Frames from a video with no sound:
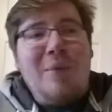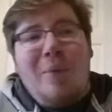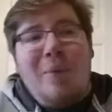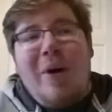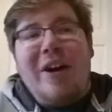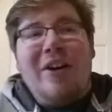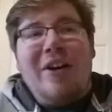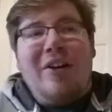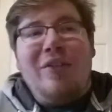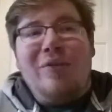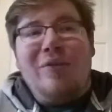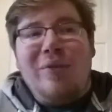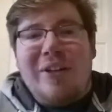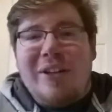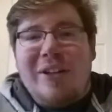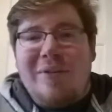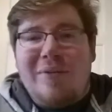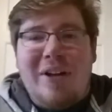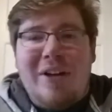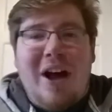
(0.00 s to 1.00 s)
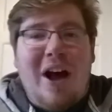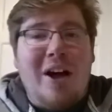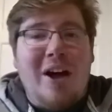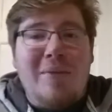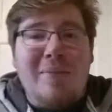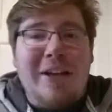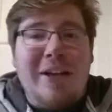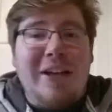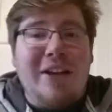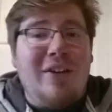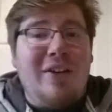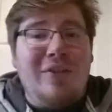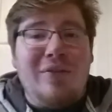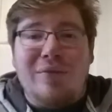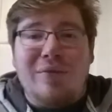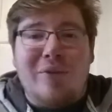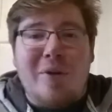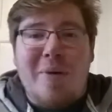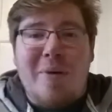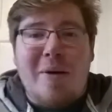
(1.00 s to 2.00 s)
and went off with an army
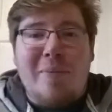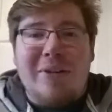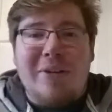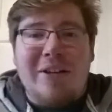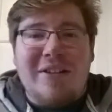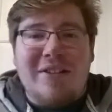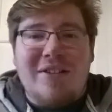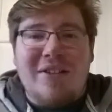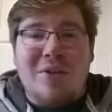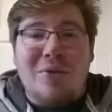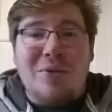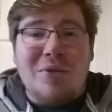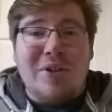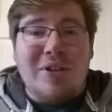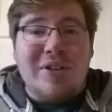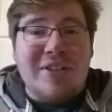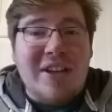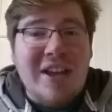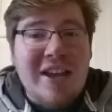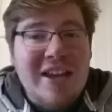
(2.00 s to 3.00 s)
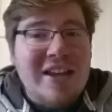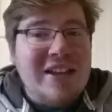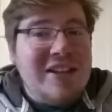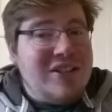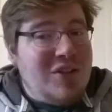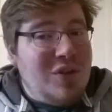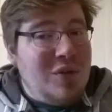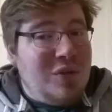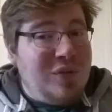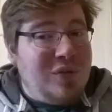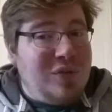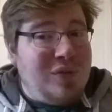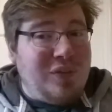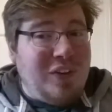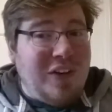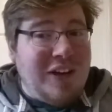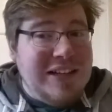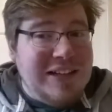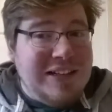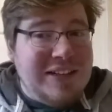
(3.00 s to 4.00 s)
of Republic soldiers to
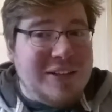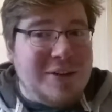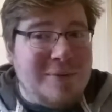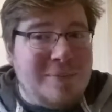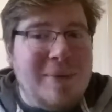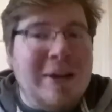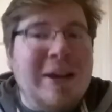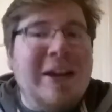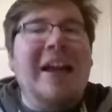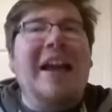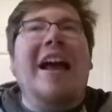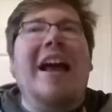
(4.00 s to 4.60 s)
fight them.